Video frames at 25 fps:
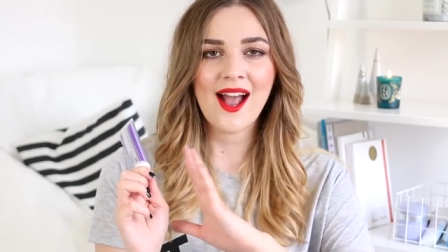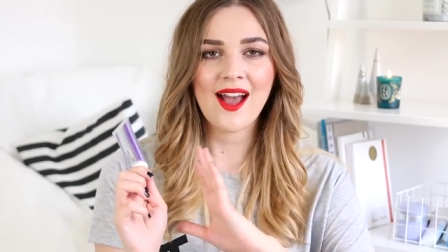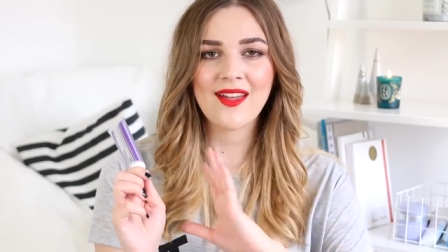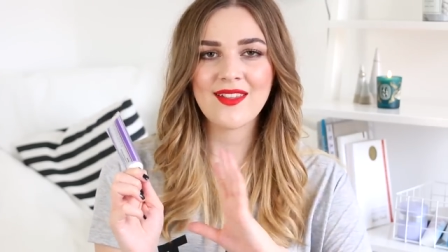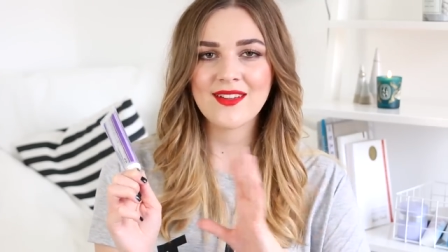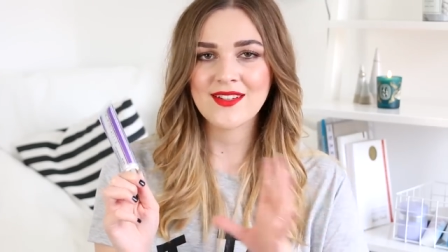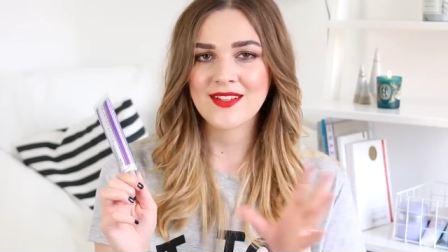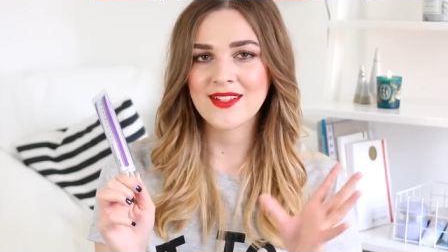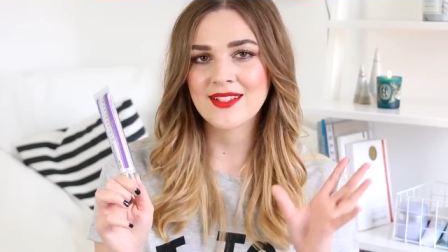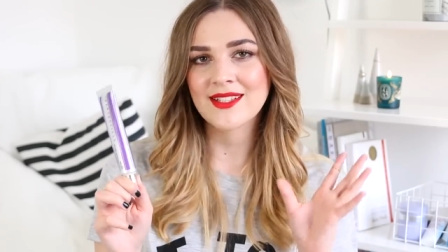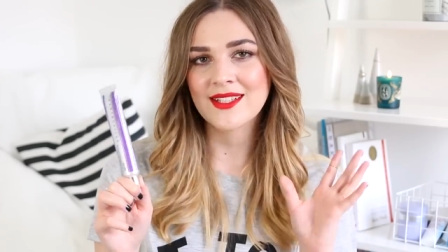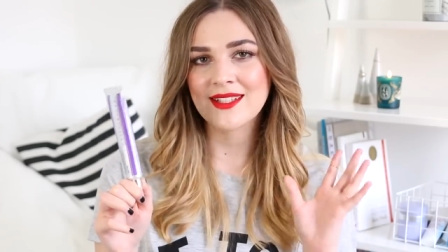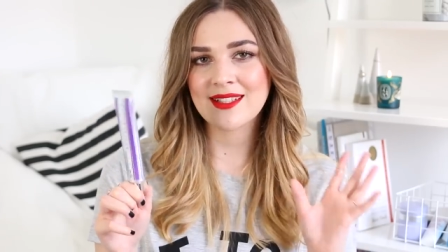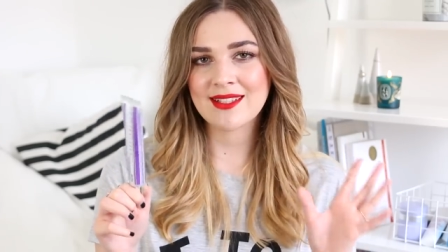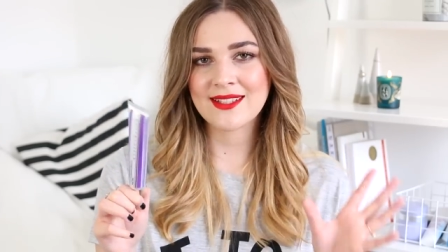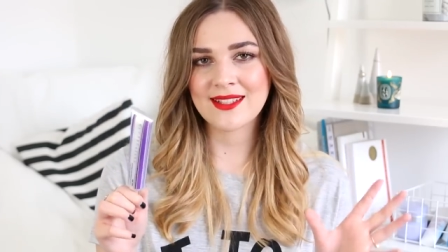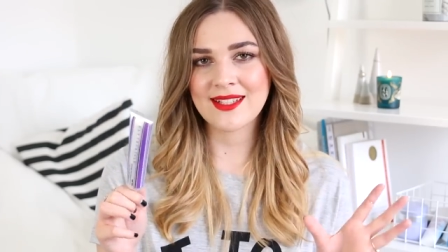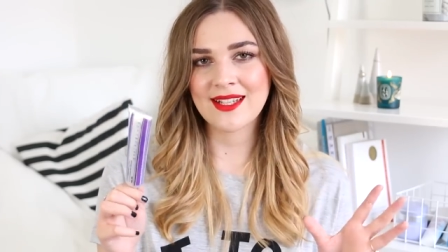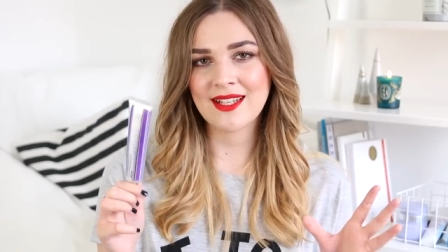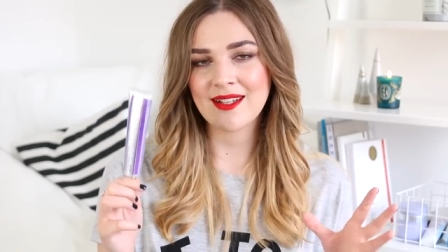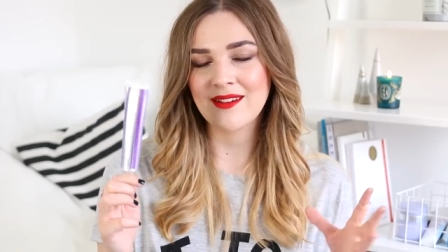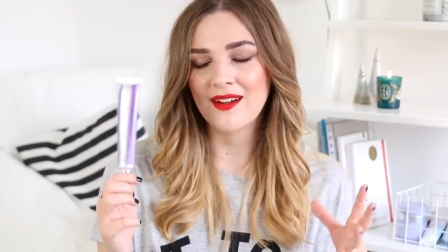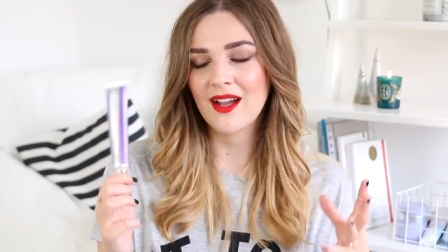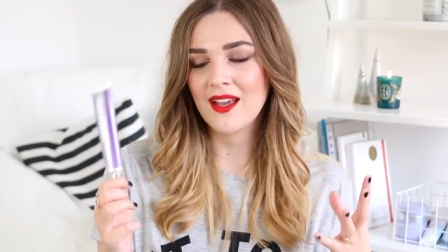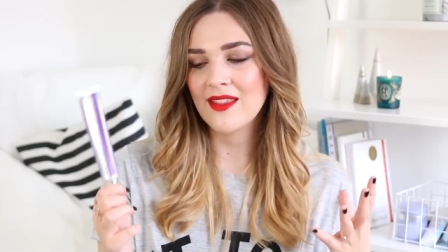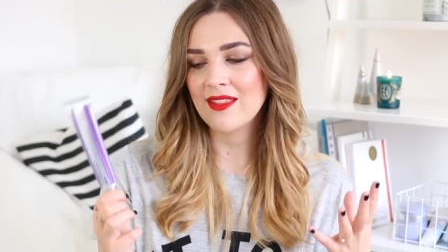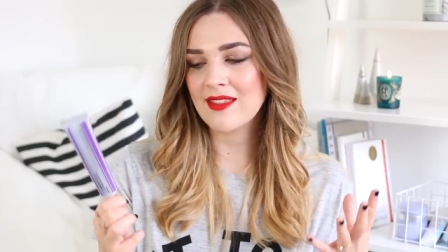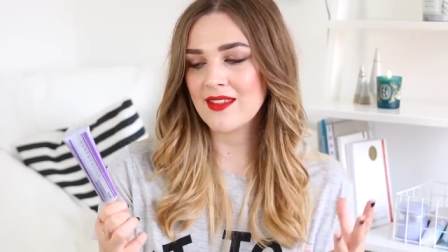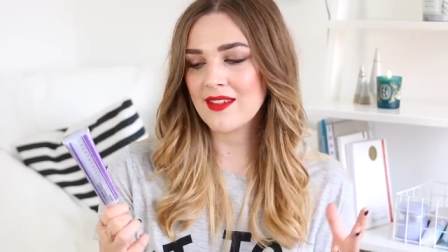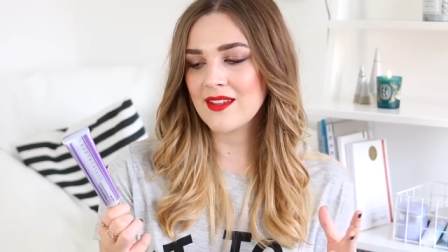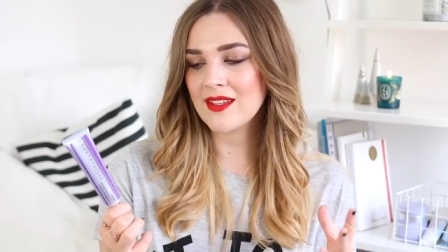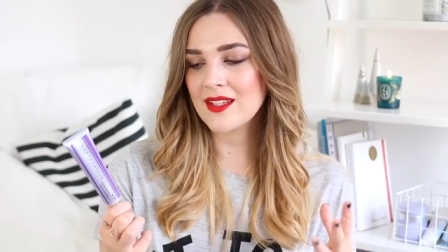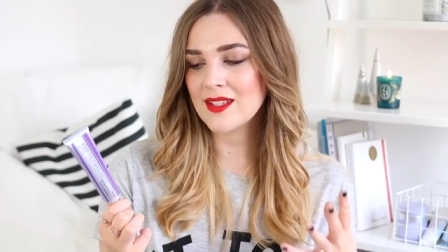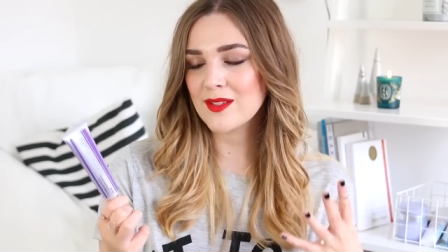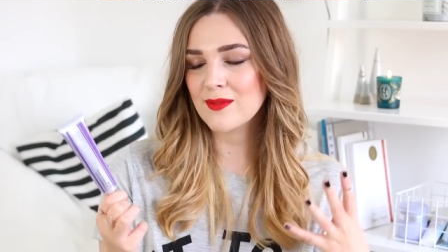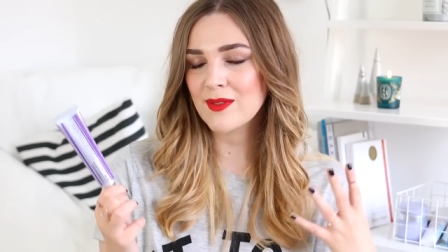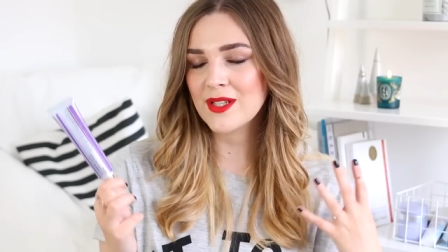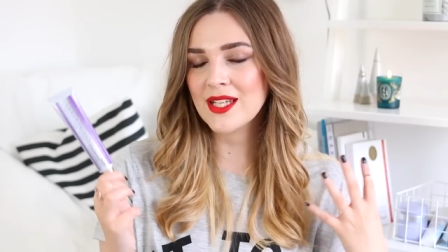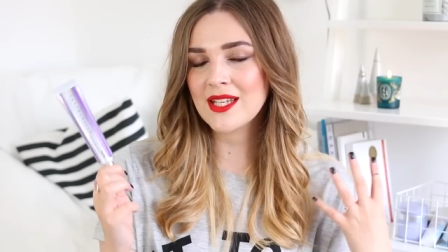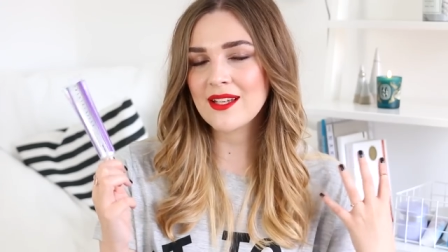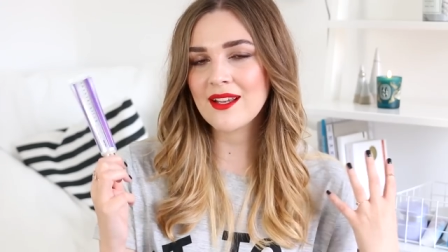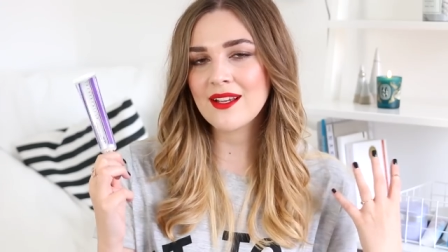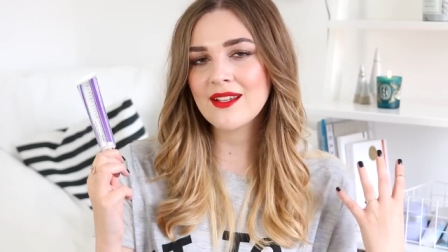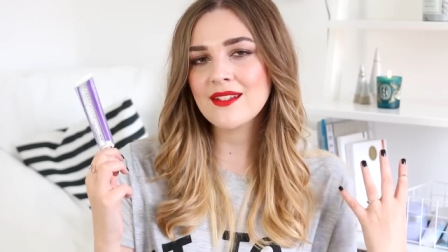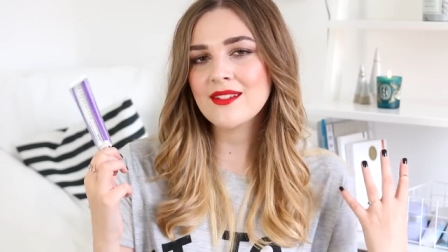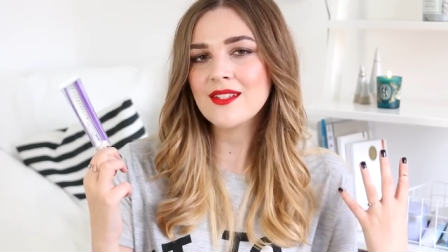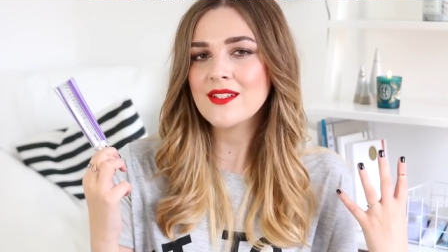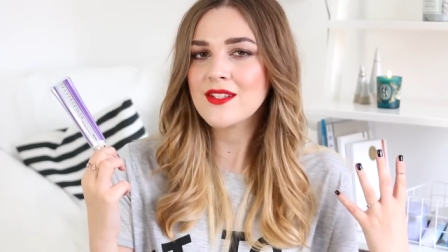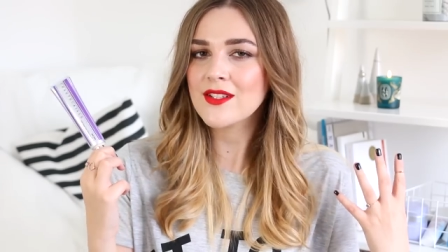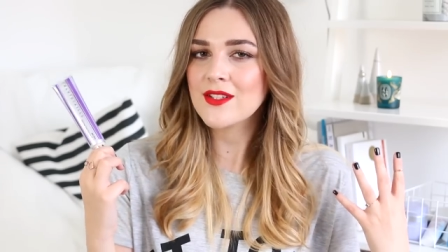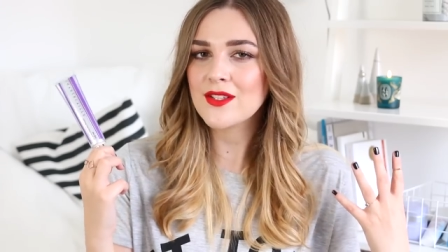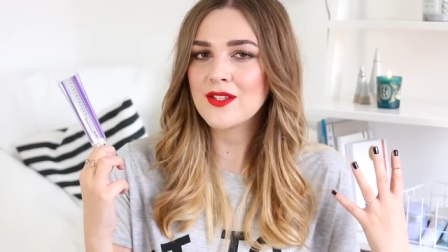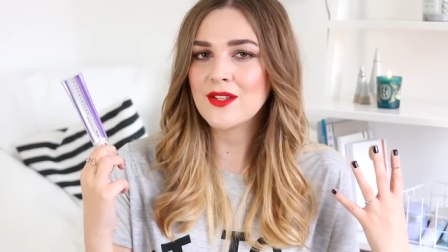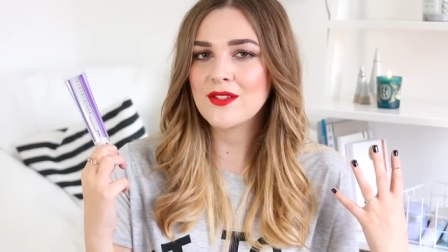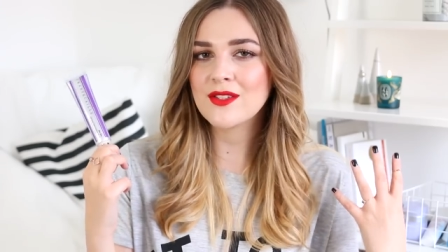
and then just concealer. I think it's really nice to just